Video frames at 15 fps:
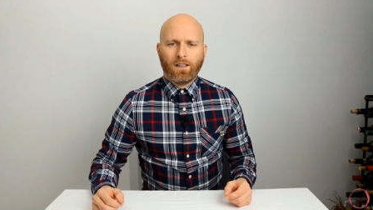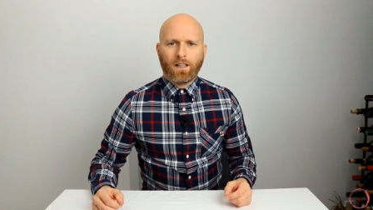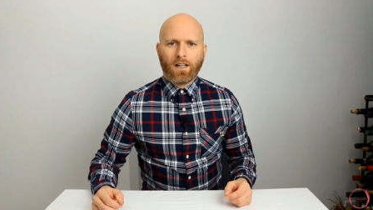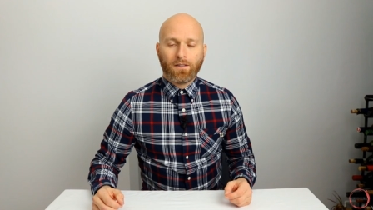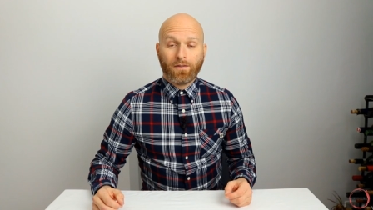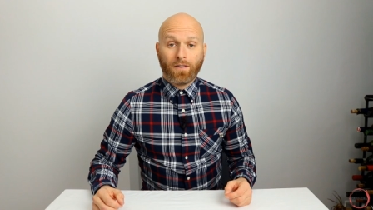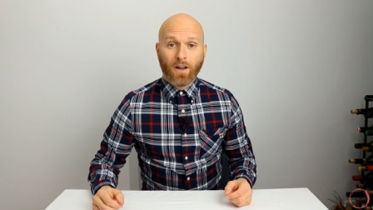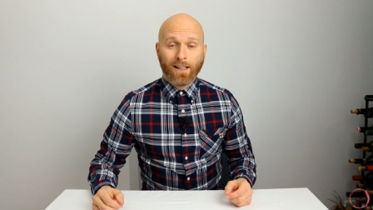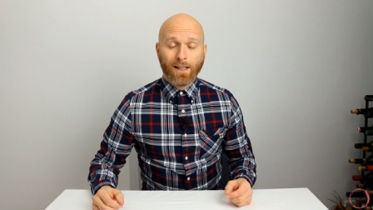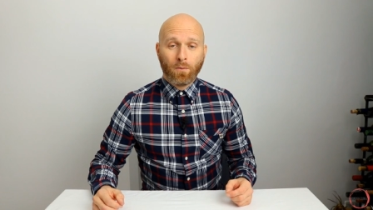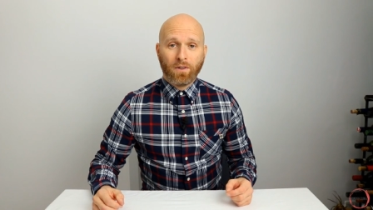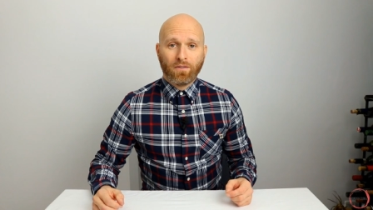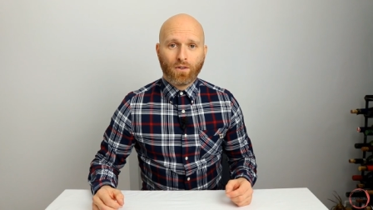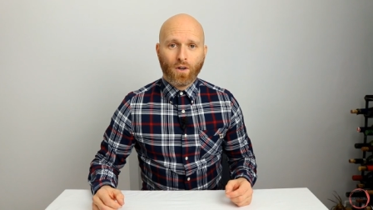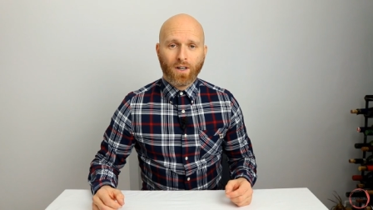And finally,
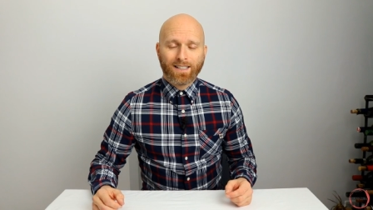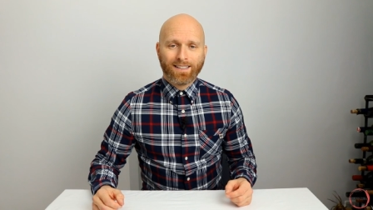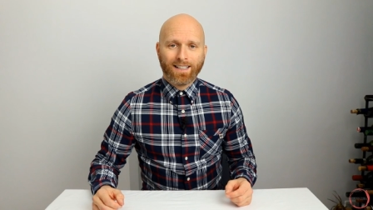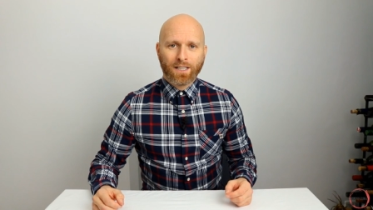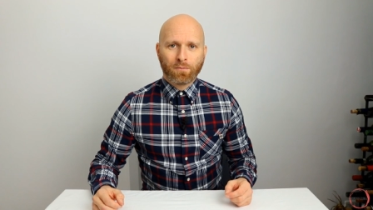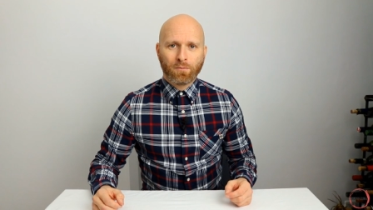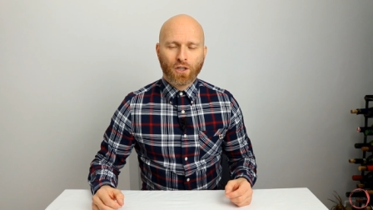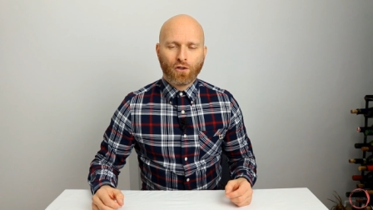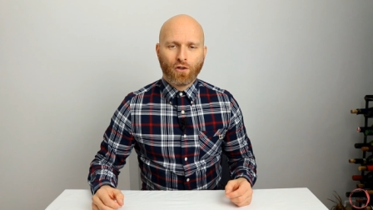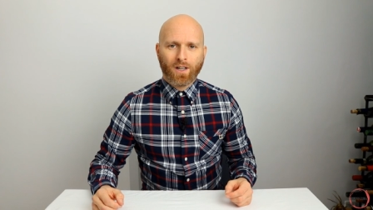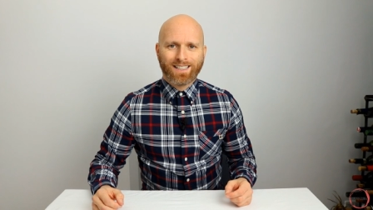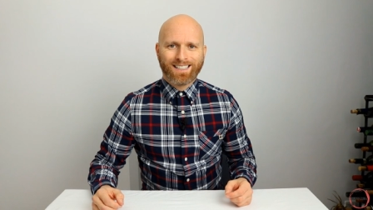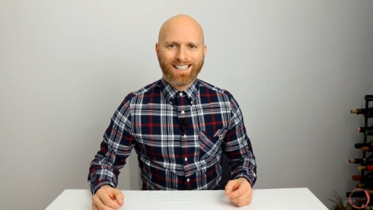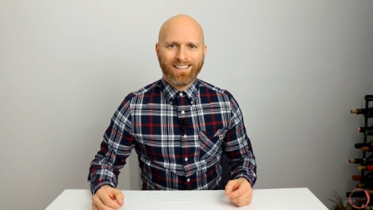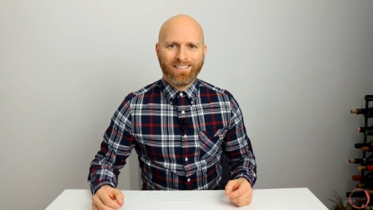we've got assessment
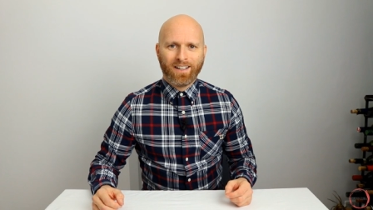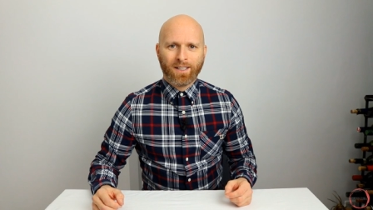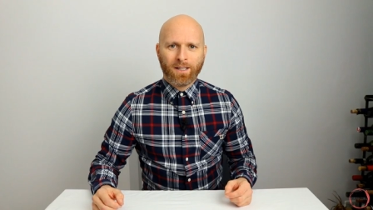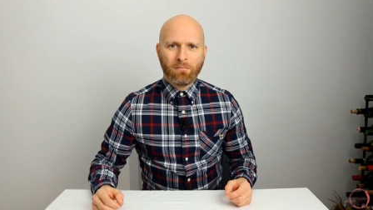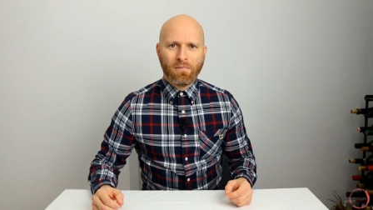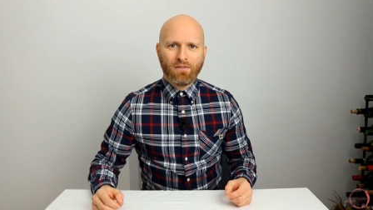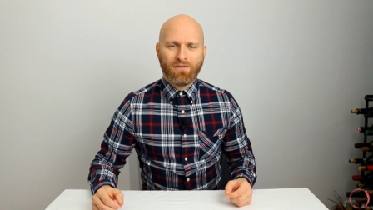criteria number